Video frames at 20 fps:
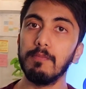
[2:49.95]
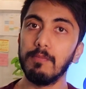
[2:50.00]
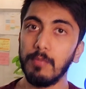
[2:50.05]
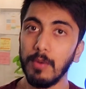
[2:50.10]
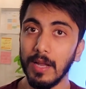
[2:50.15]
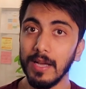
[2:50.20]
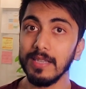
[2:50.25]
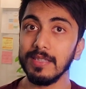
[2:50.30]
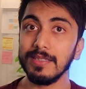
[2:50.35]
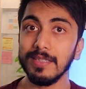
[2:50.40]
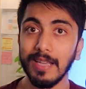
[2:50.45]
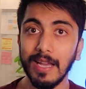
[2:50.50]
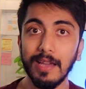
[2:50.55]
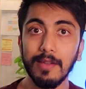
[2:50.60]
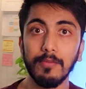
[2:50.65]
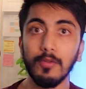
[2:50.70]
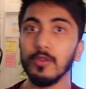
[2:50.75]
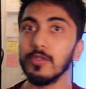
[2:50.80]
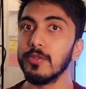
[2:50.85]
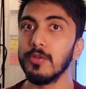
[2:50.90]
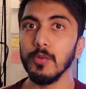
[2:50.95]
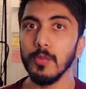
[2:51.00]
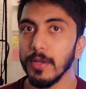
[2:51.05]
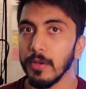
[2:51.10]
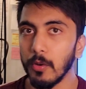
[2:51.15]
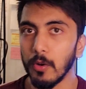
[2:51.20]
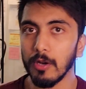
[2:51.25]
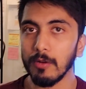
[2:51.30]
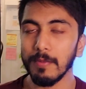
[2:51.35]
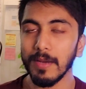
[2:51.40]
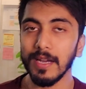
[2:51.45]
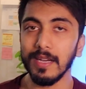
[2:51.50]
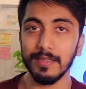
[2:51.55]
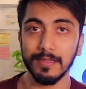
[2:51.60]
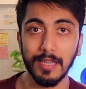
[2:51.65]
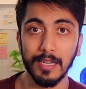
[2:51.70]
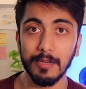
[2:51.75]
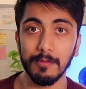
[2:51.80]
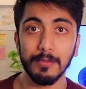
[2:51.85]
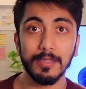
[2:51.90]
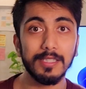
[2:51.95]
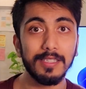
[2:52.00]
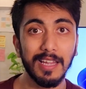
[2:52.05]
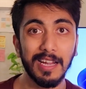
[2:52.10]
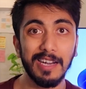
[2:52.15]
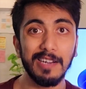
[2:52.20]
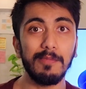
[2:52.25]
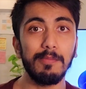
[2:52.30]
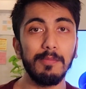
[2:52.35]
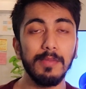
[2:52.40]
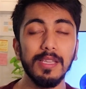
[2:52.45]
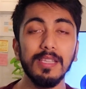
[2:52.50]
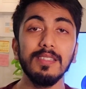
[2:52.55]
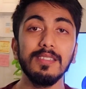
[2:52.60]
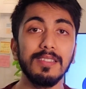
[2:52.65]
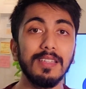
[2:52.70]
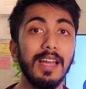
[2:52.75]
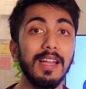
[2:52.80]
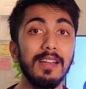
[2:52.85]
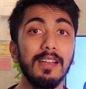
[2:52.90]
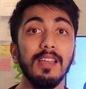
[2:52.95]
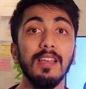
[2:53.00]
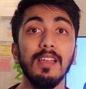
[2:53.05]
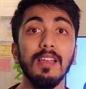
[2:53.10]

plus I was doing all my assignments. That means that